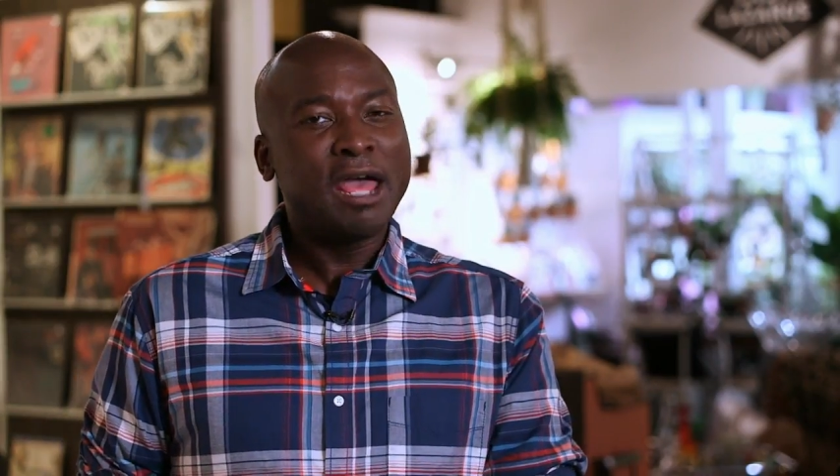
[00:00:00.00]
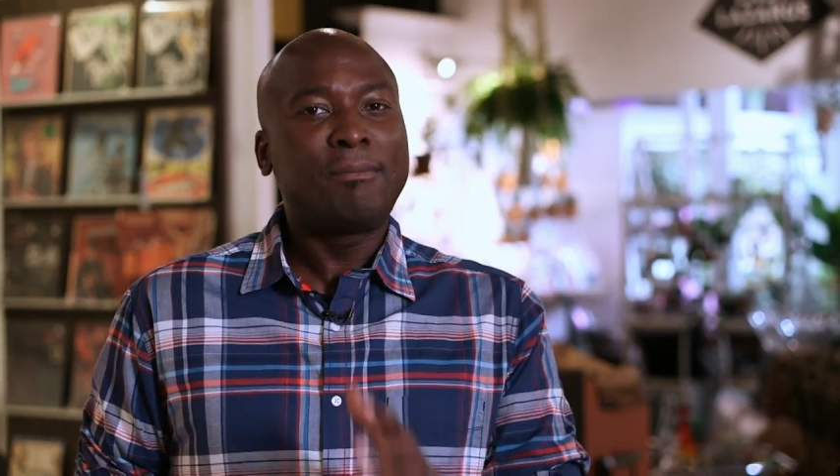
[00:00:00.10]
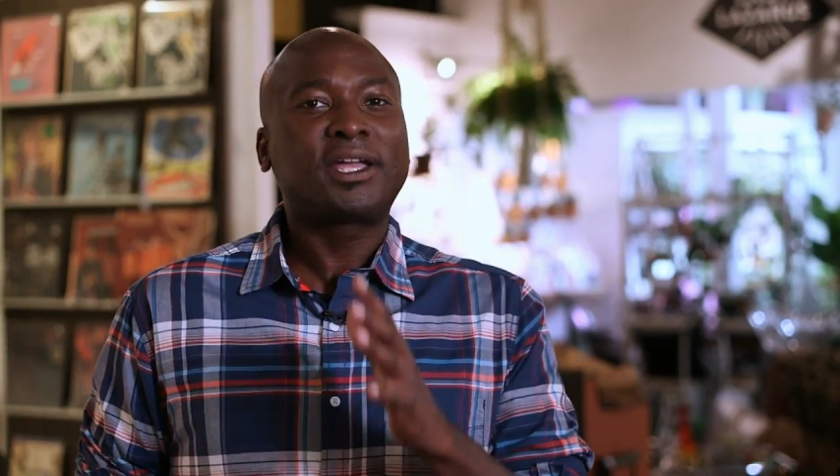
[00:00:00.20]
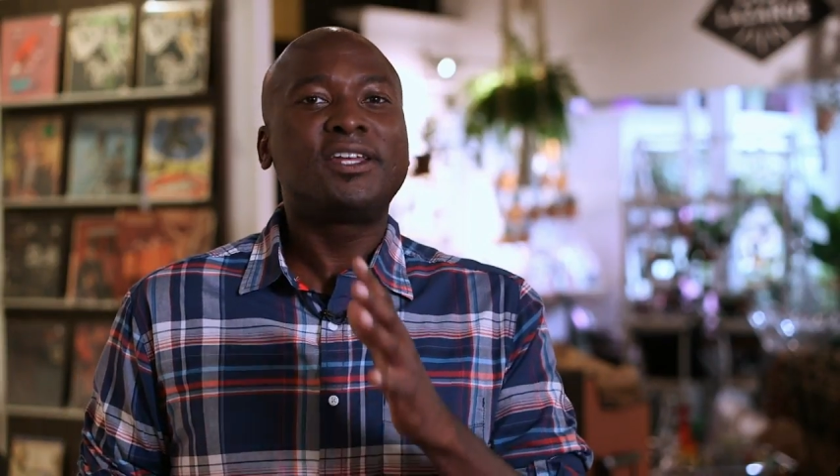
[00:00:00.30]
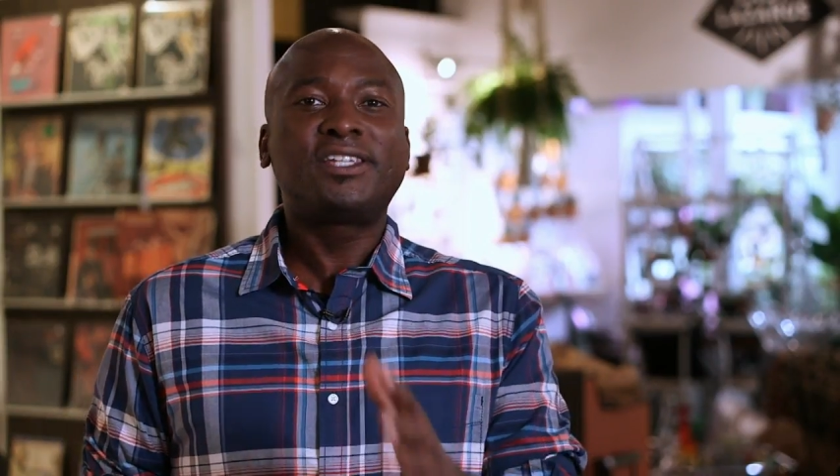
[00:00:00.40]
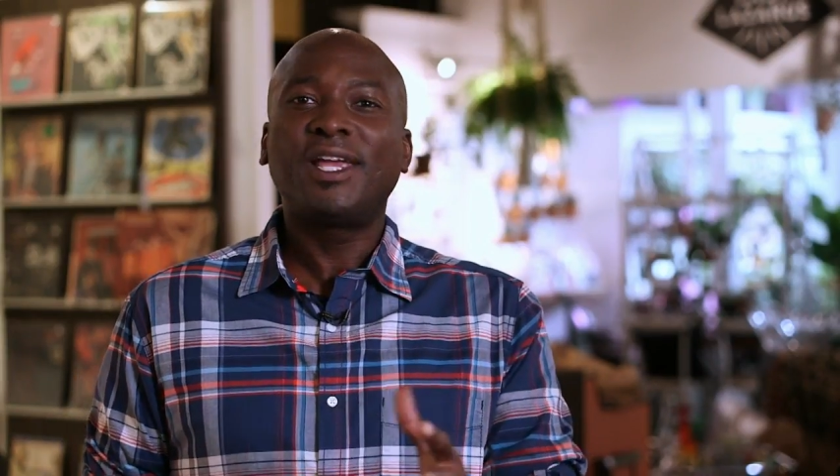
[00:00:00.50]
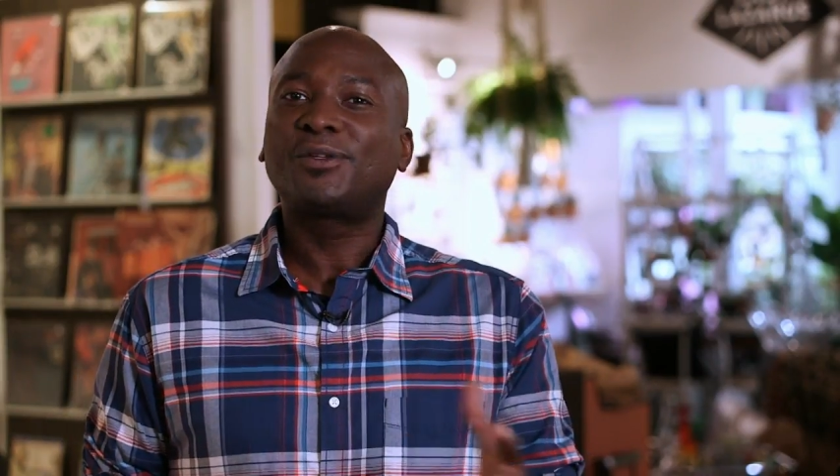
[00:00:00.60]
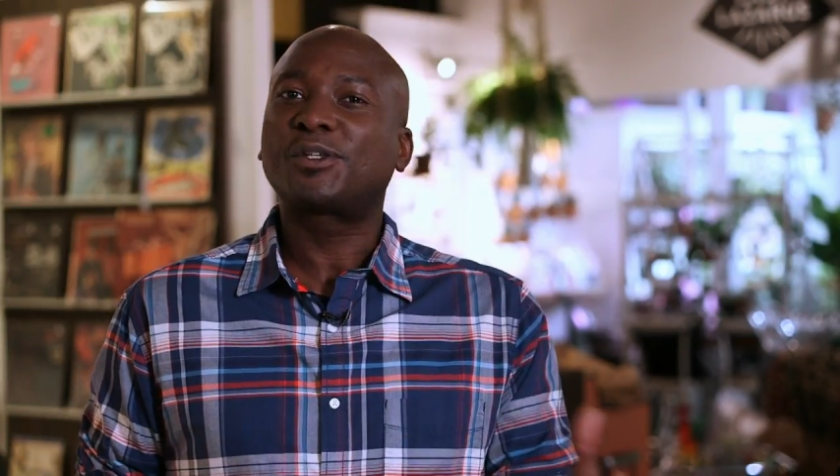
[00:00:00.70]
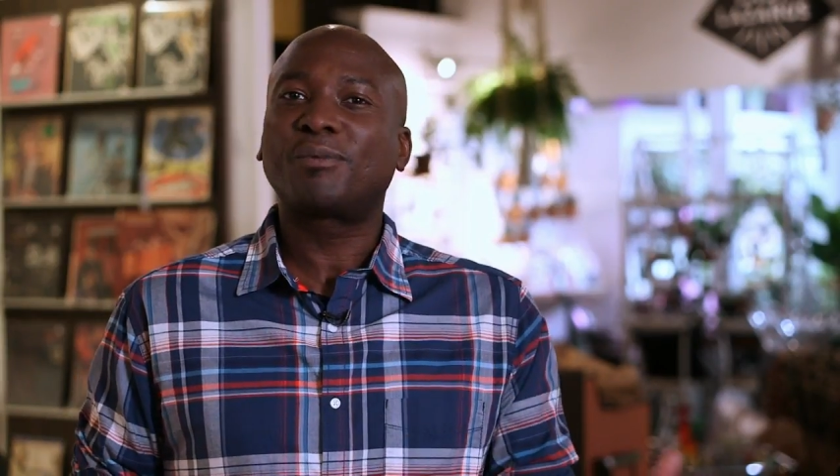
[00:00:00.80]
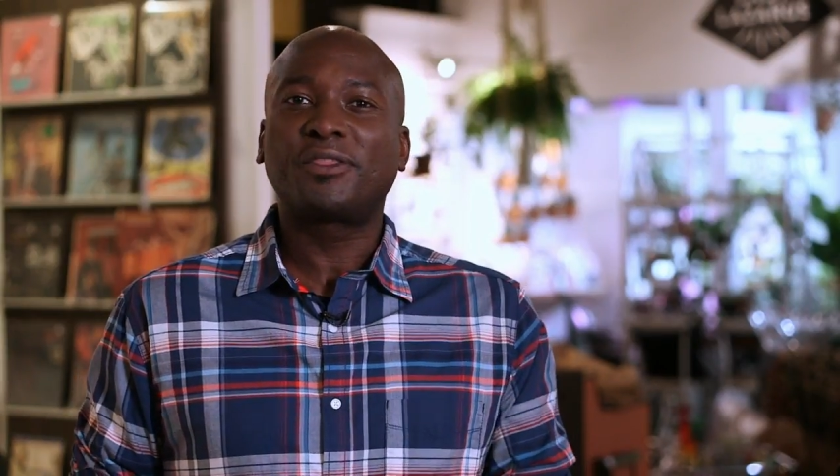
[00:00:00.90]
but continues
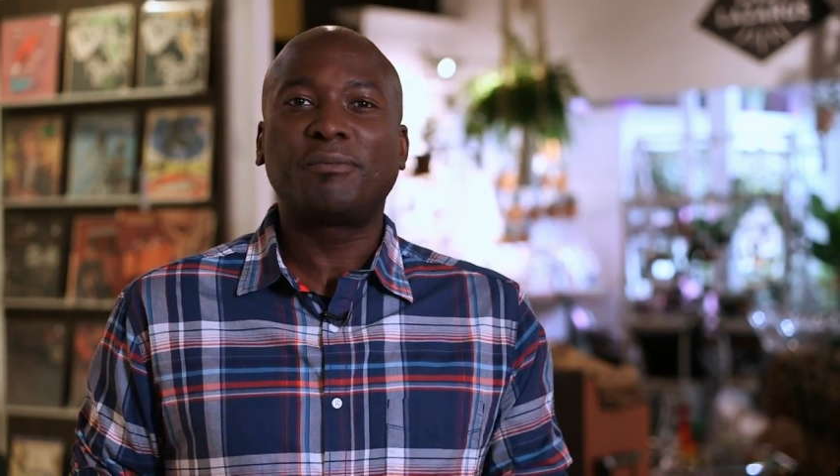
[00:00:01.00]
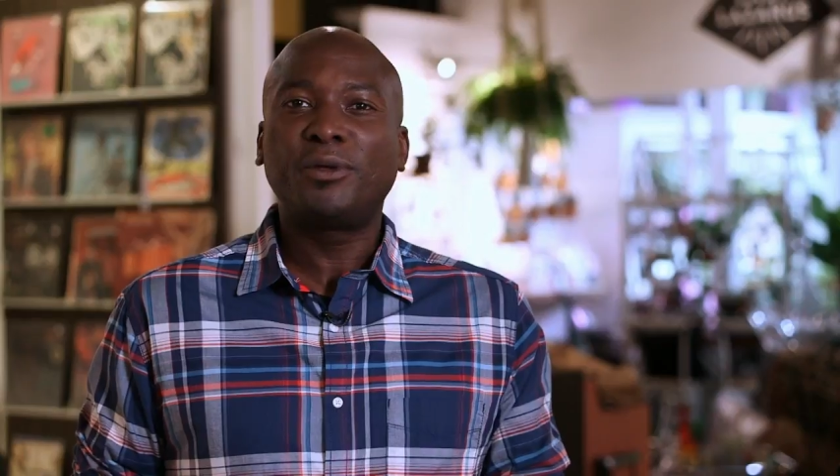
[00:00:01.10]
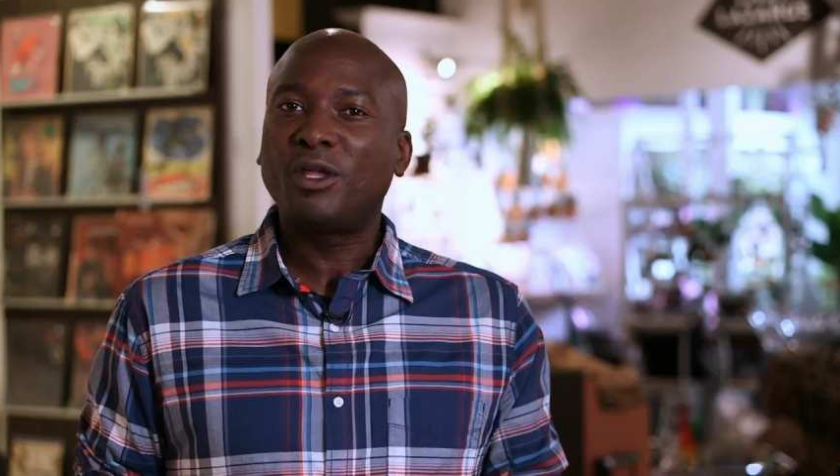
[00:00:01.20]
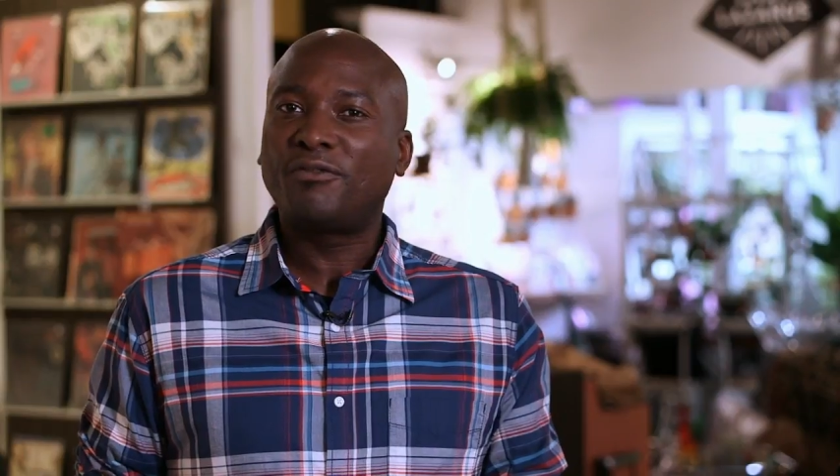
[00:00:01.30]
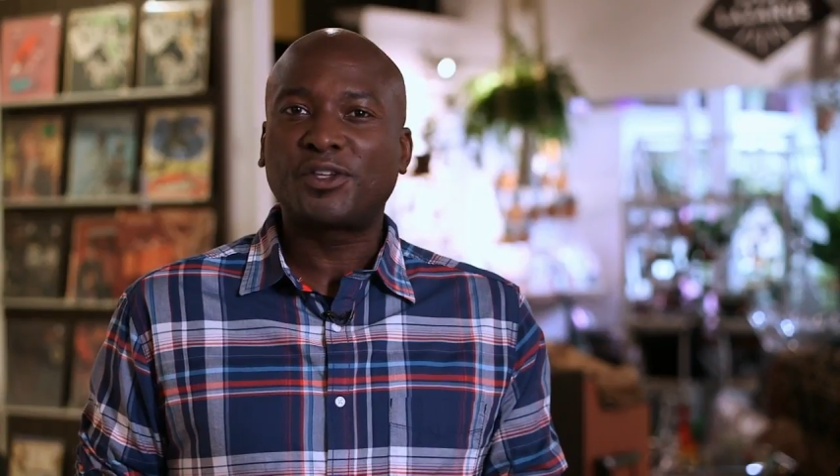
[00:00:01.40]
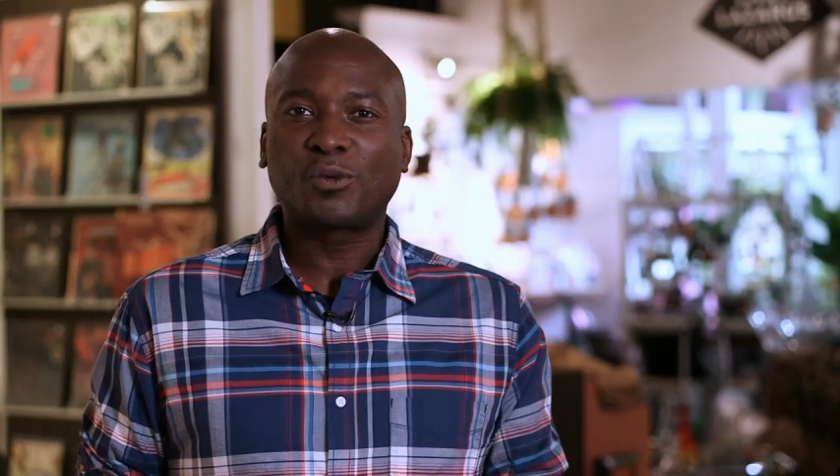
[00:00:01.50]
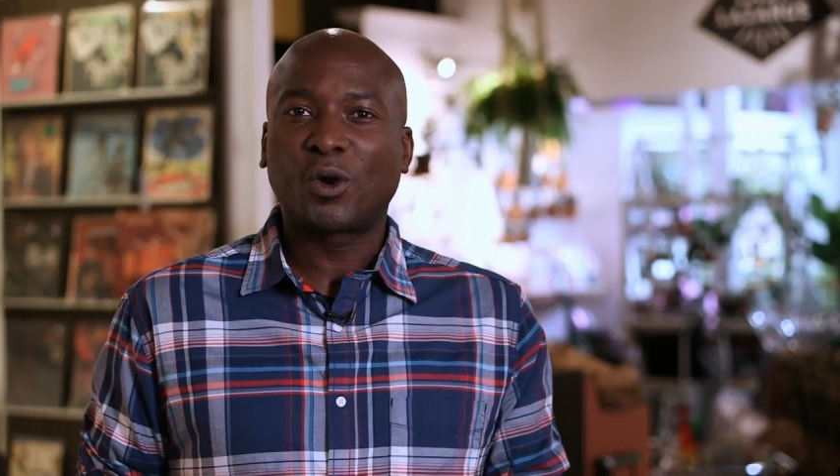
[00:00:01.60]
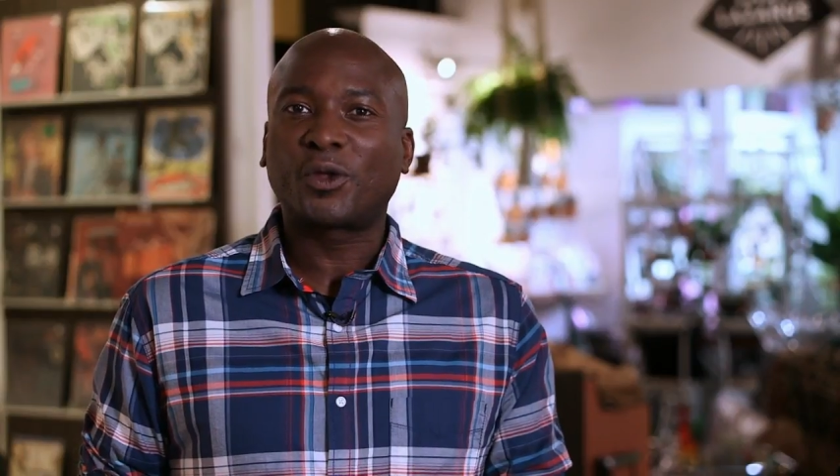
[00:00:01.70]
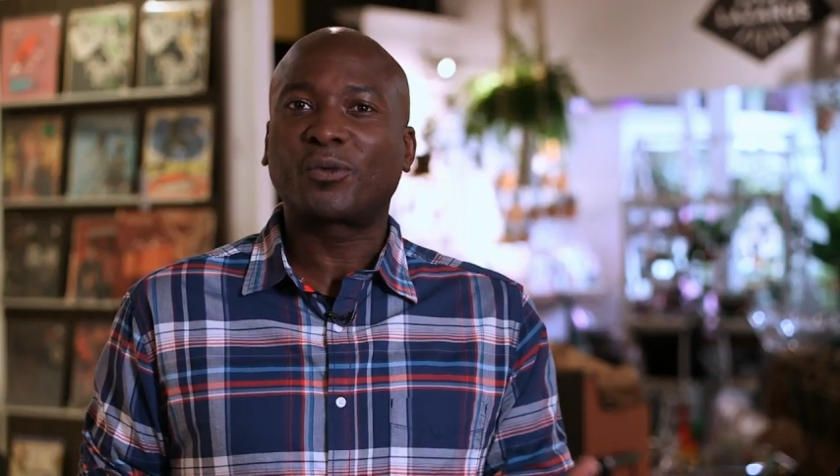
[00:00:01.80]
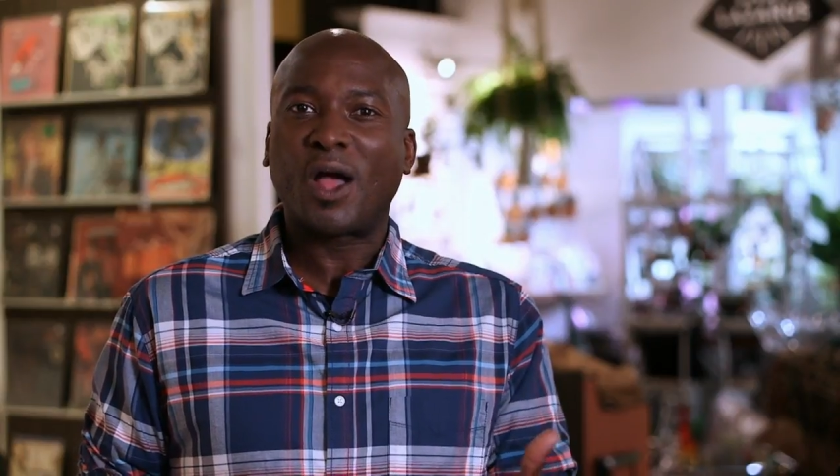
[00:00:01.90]
to spread the beauty of his
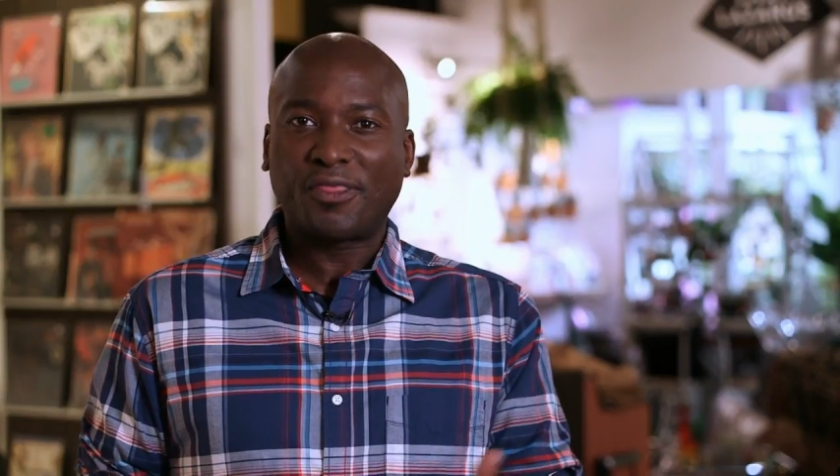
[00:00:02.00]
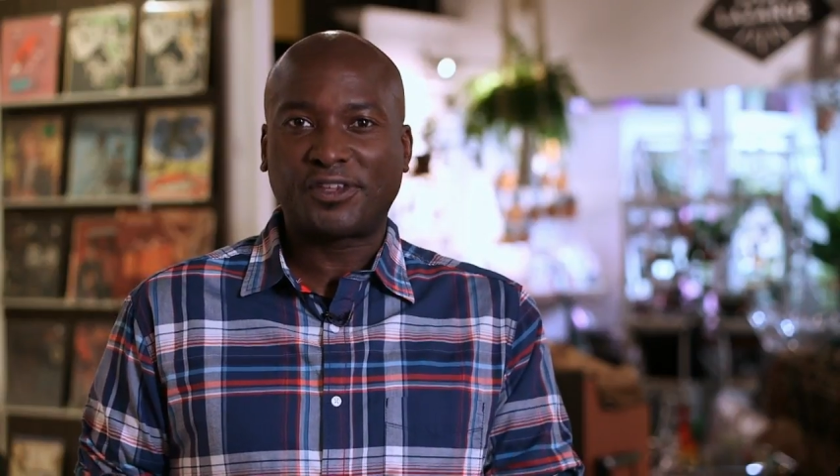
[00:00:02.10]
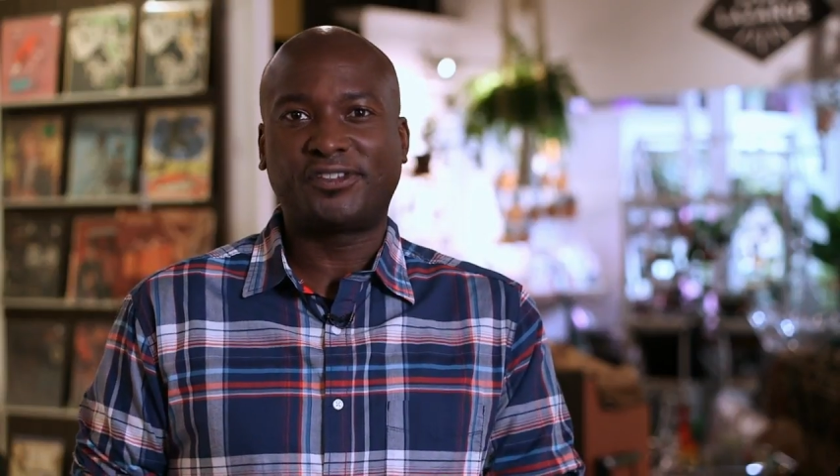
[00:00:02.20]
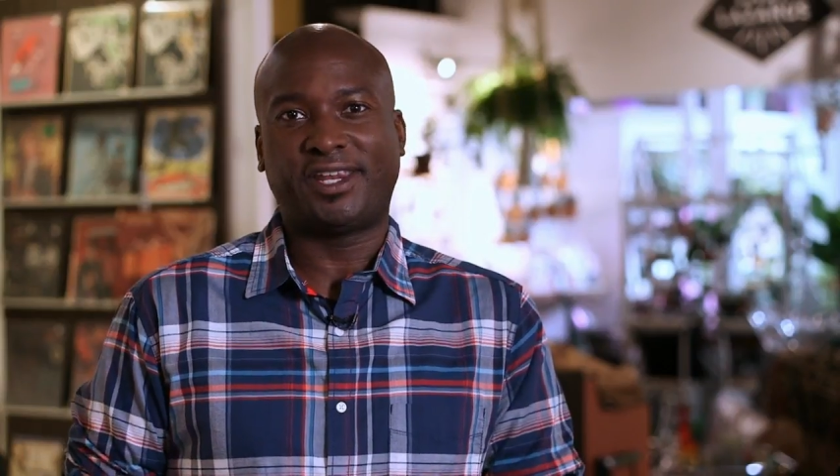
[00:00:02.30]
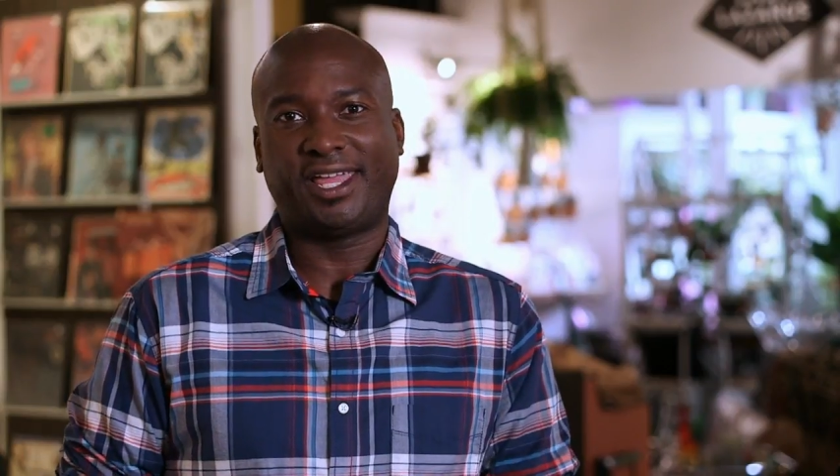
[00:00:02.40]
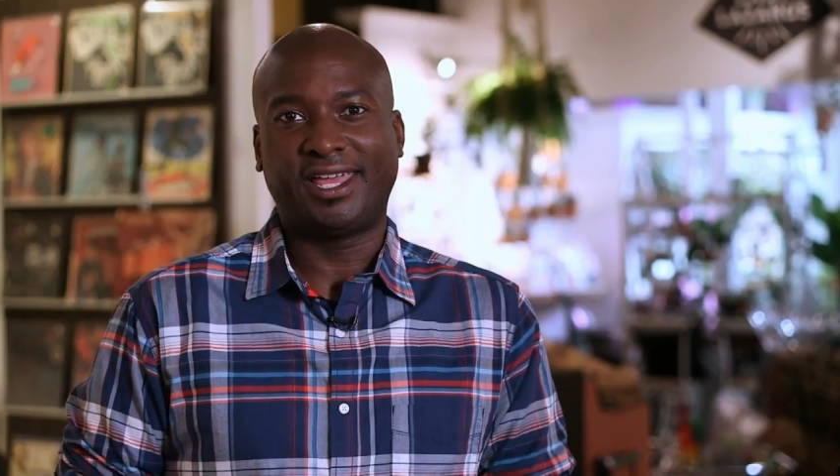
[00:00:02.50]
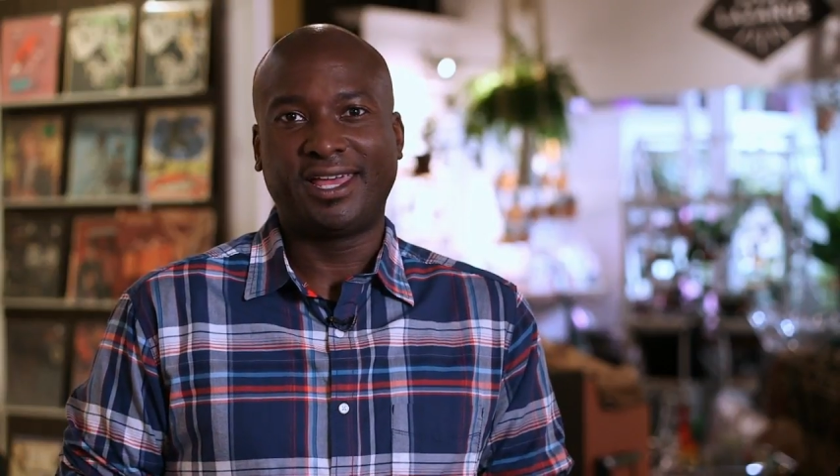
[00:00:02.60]
work throughout the city.